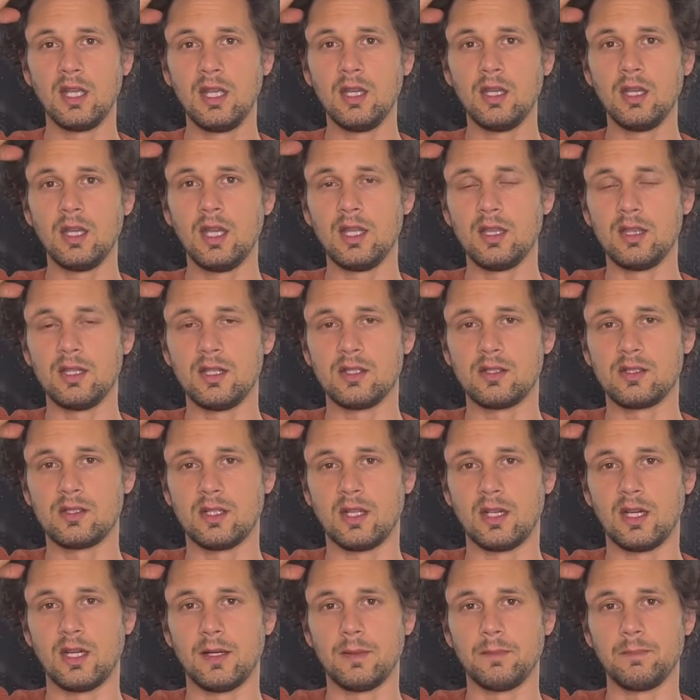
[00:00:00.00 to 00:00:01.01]
in this
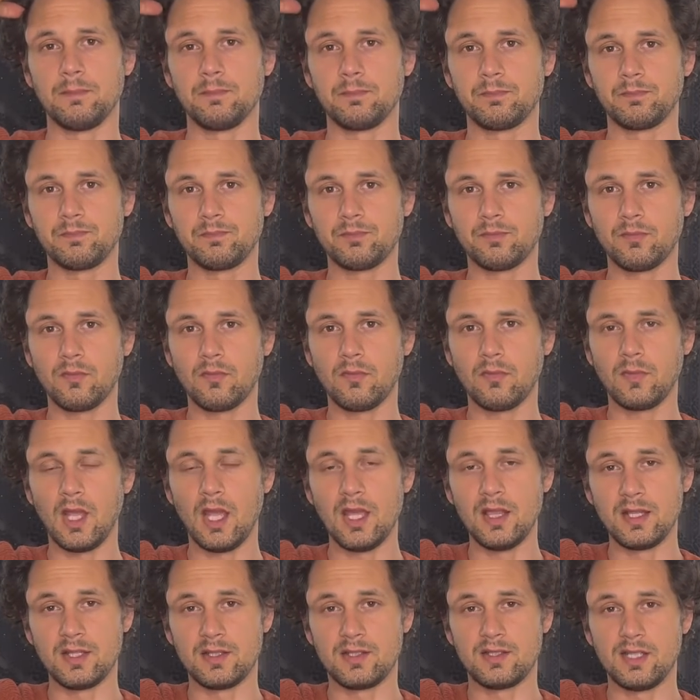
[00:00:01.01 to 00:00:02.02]

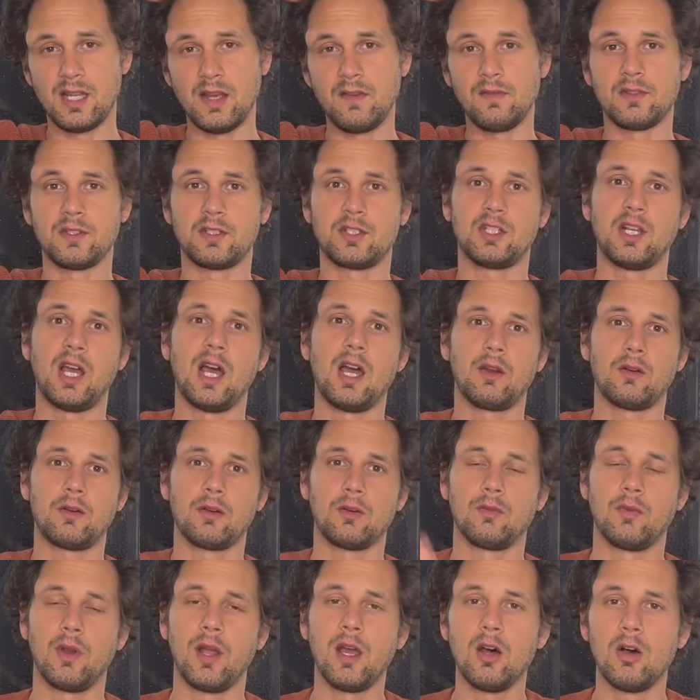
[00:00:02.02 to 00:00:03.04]
seventh chakra
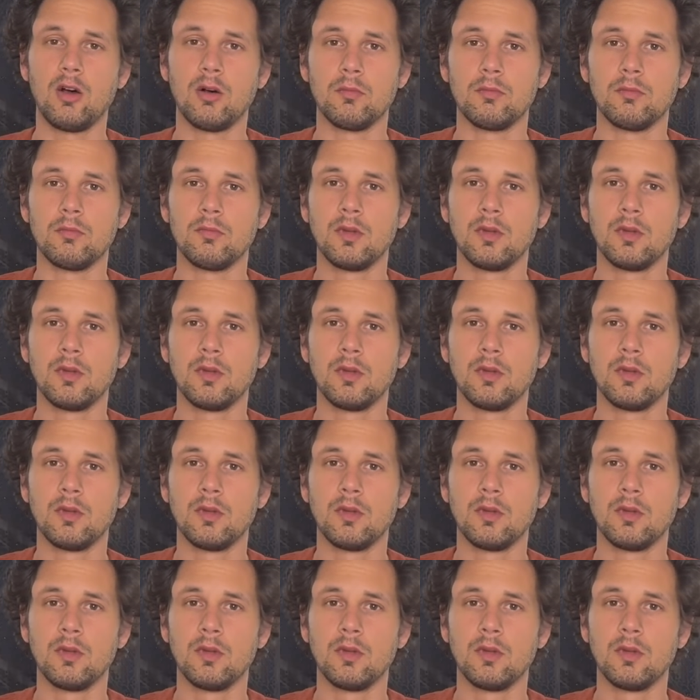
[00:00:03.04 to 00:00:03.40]
realm,